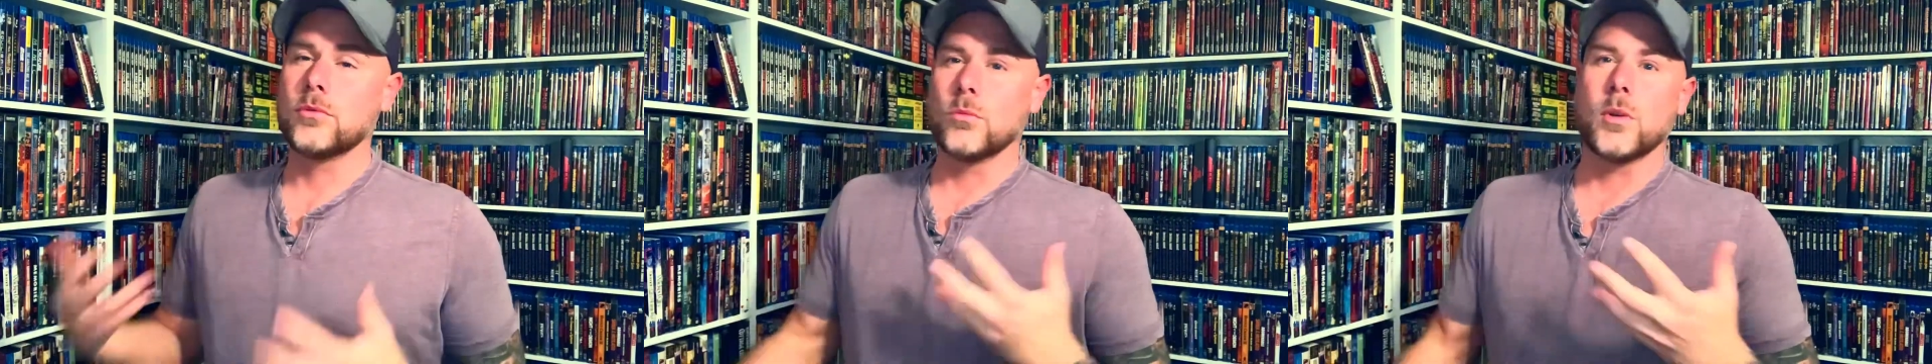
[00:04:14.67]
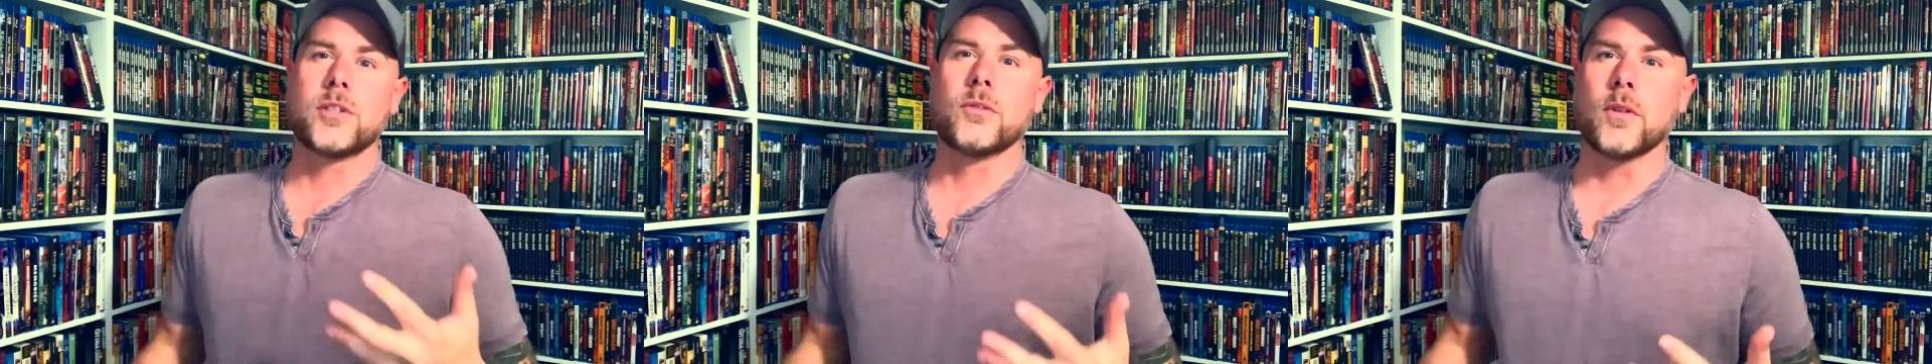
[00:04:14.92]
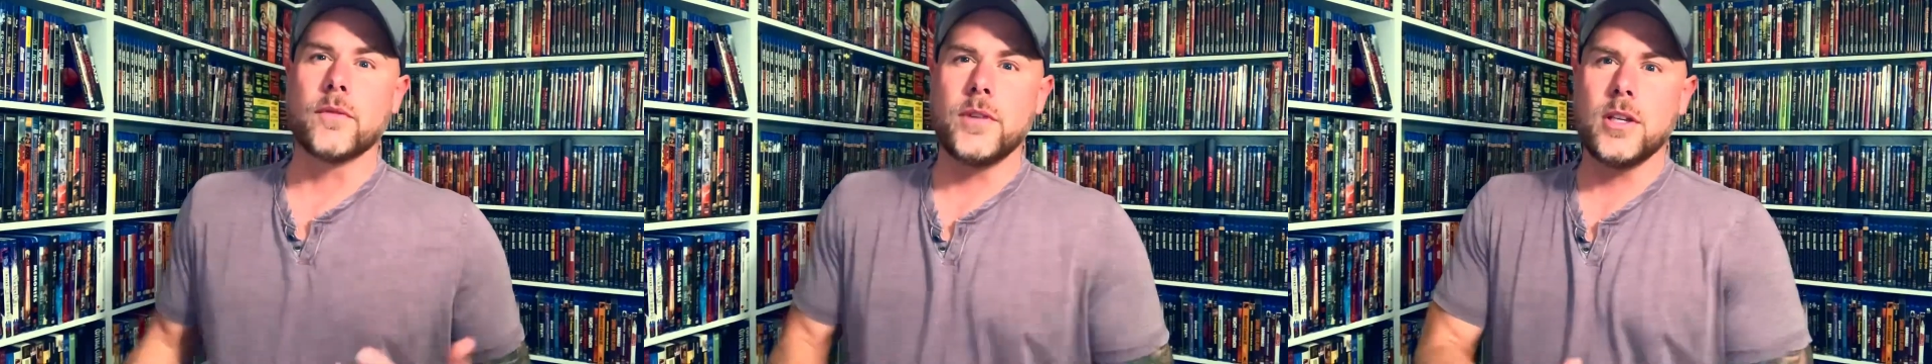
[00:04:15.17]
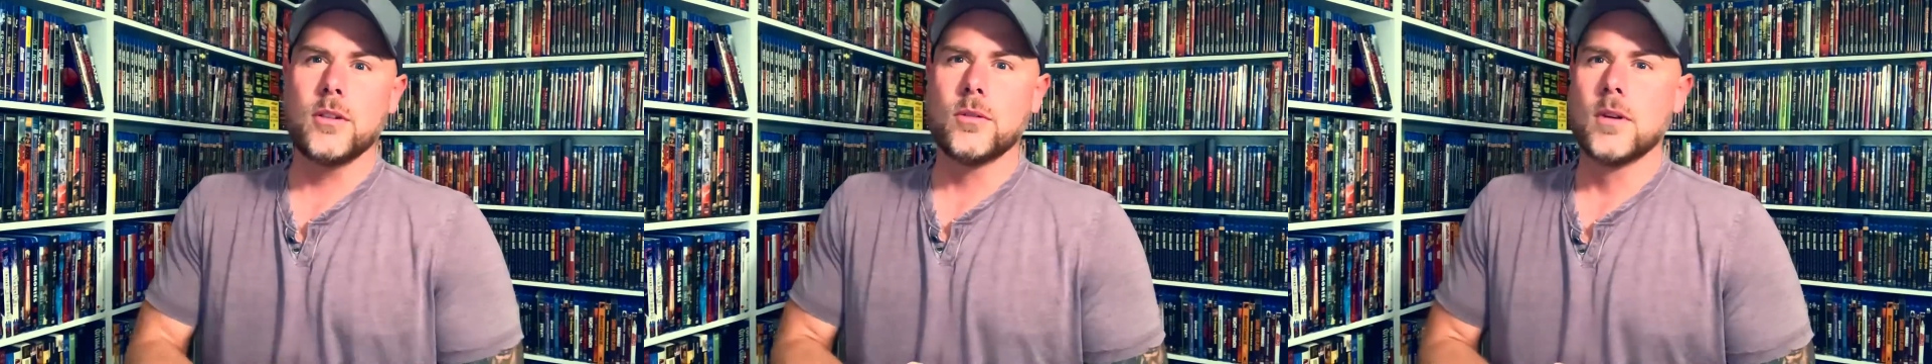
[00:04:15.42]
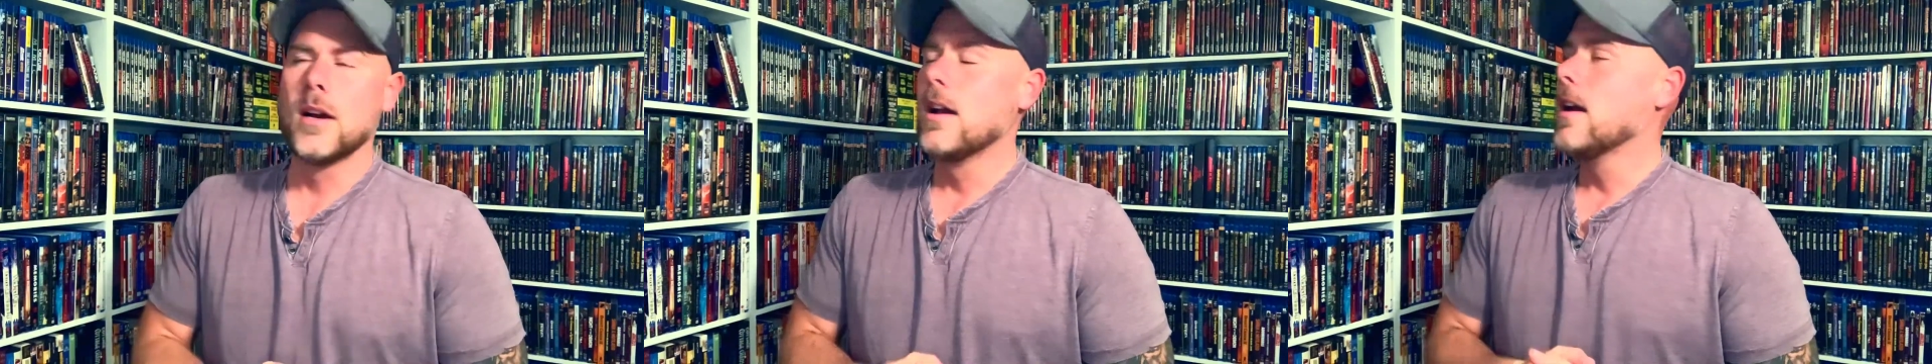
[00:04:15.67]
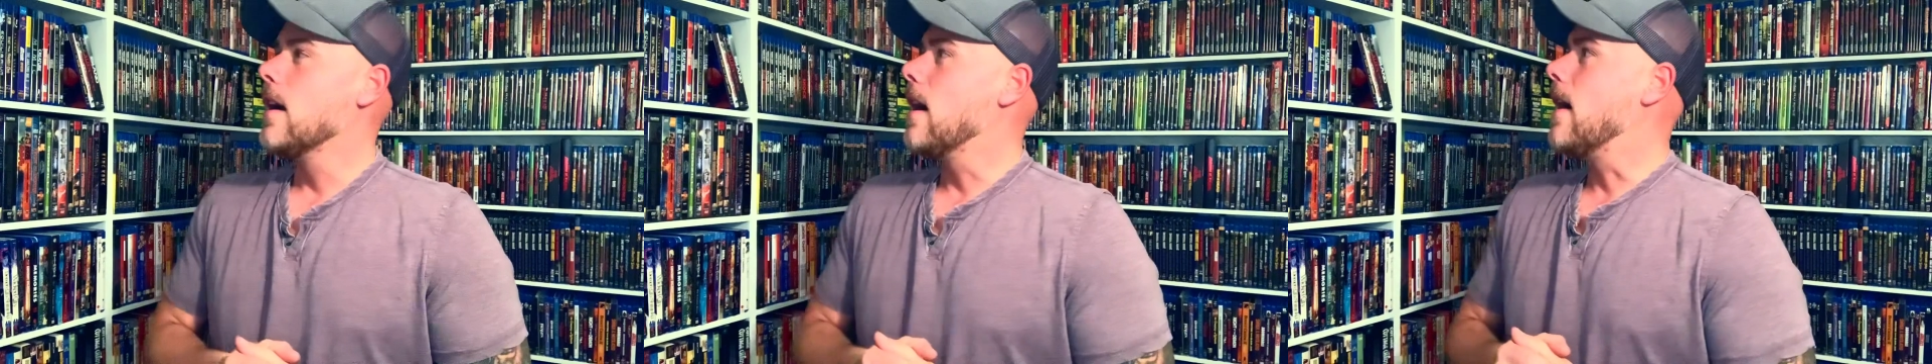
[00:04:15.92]
what to review.
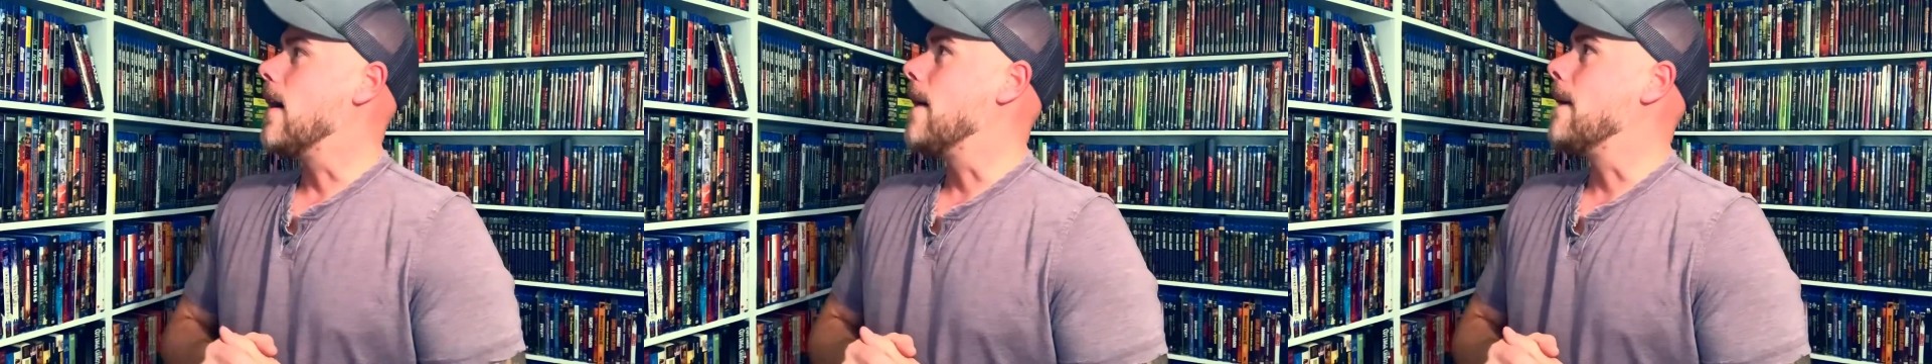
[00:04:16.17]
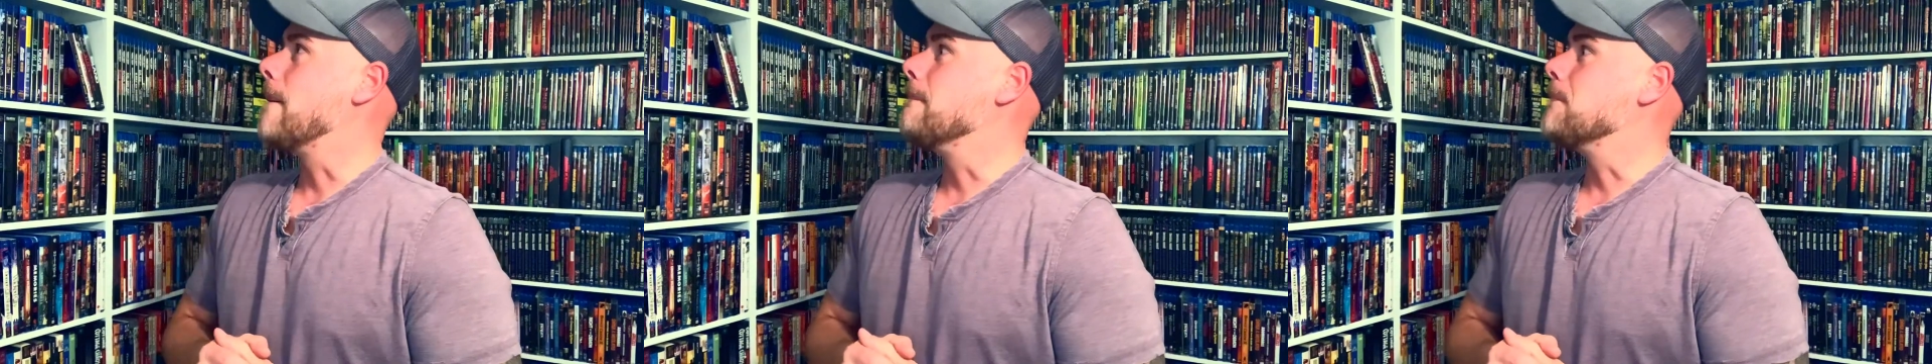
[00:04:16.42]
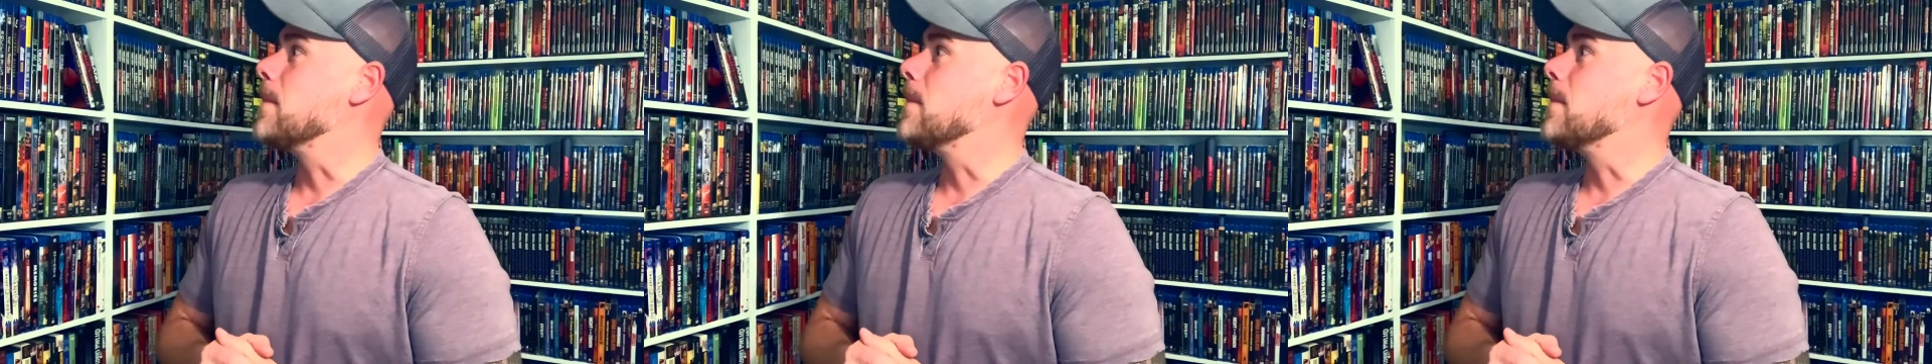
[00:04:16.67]
Um,